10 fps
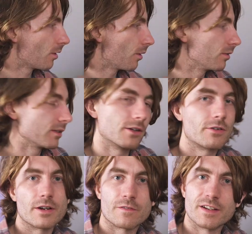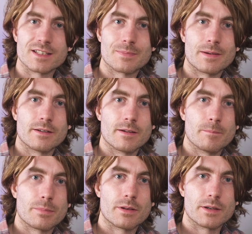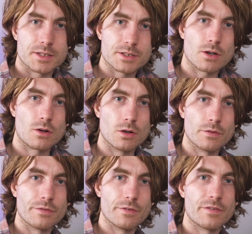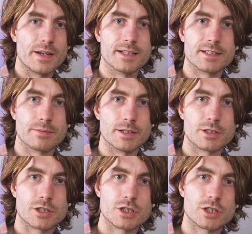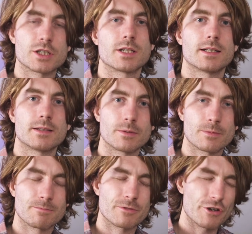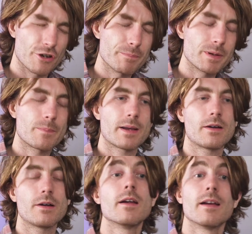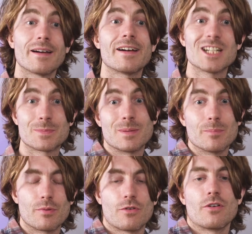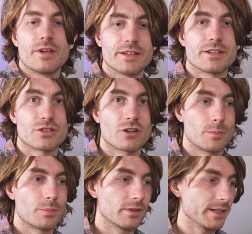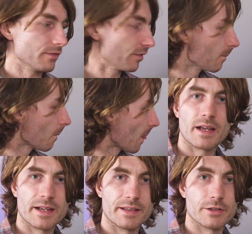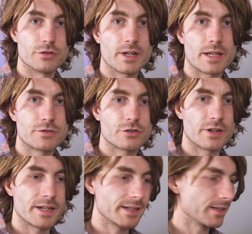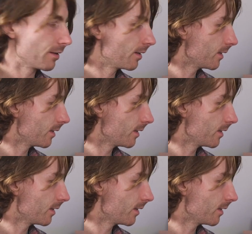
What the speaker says: all the great things about him plus all of the things which could be better are just being brought into sharp relief. And the drivetrain